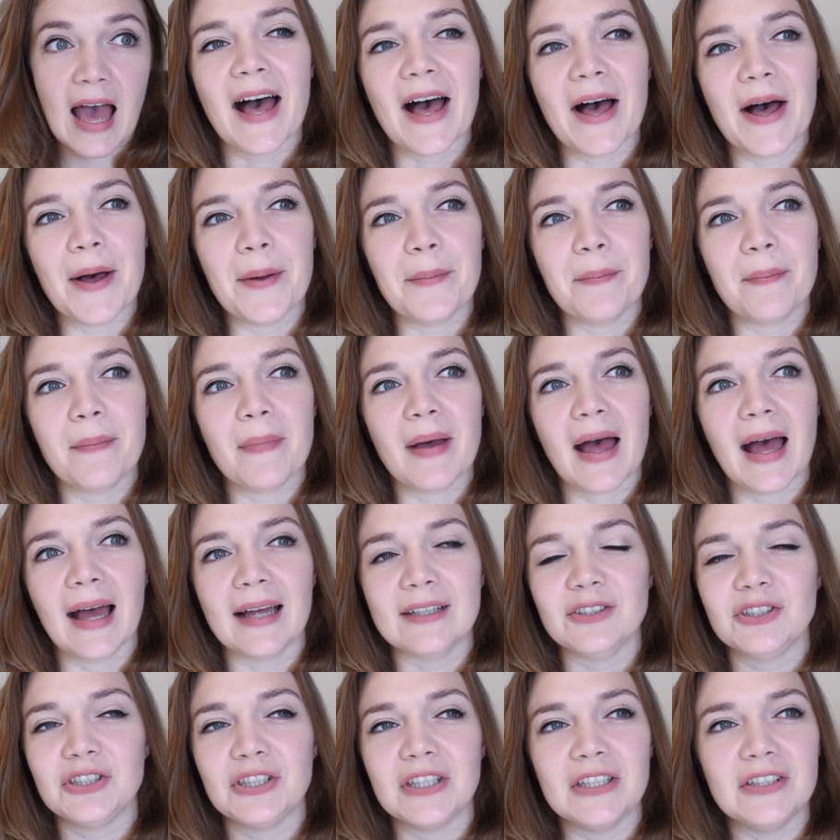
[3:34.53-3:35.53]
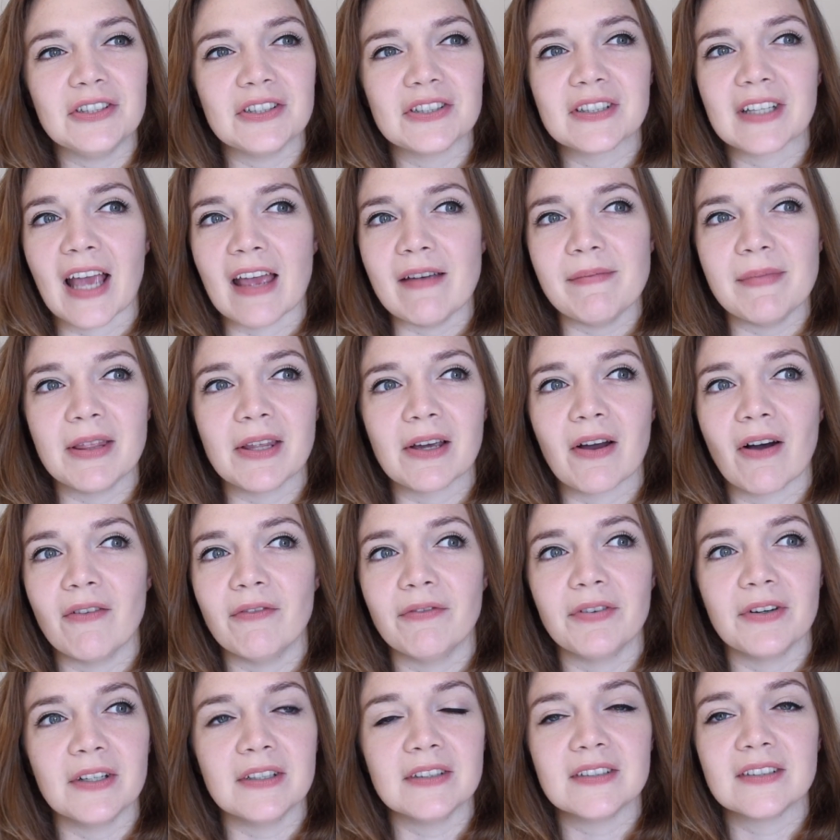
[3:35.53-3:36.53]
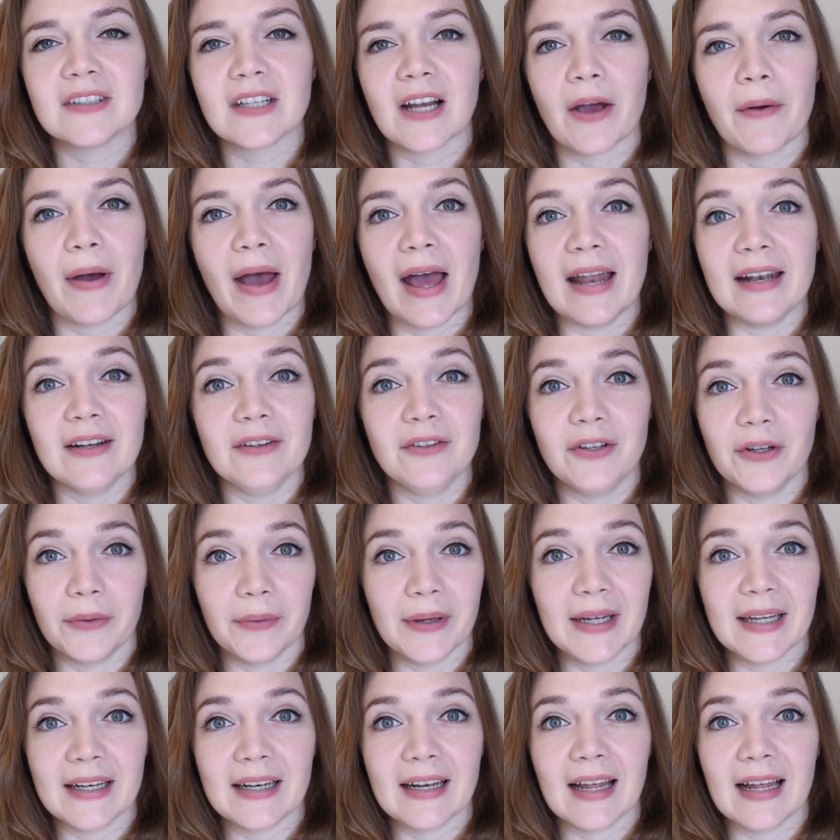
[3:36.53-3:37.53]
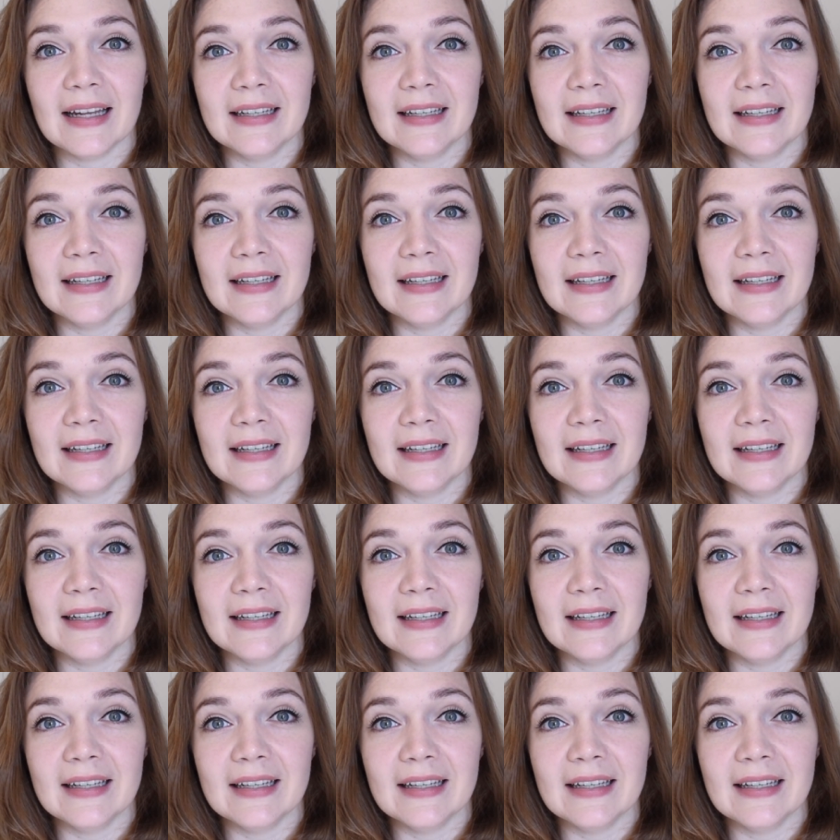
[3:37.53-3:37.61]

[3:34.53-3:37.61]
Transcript: and she just gave me the confidence to go ahead and do it.